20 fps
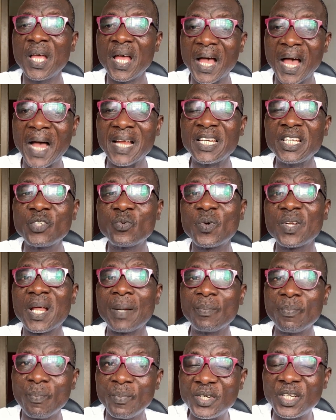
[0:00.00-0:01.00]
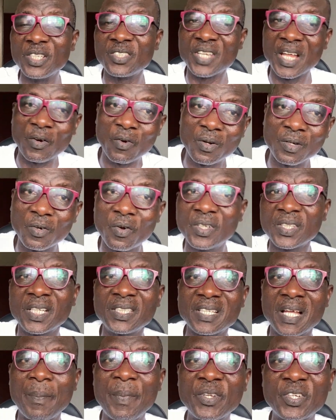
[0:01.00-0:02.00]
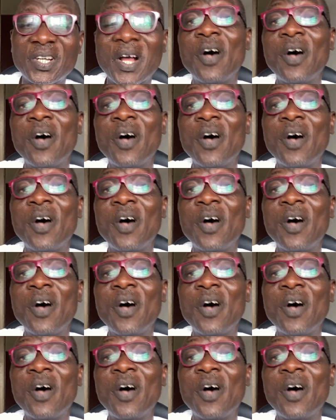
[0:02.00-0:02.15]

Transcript: And this one, the second content I mentioned,